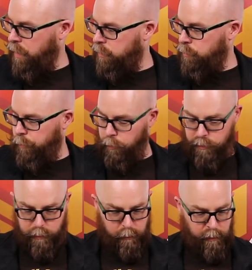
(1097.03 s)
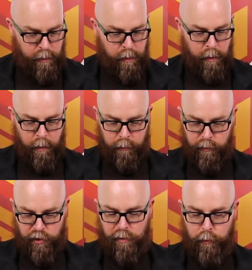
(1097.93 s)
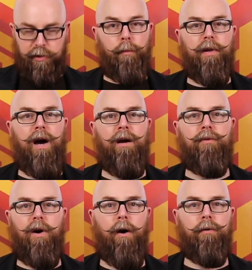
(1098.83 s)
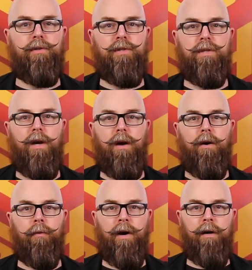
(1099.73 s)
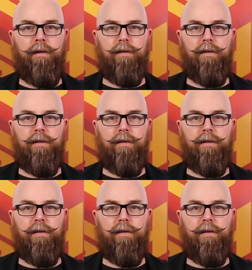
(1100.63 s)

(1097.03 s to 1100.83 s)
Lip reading: you put the general supply of cards, right?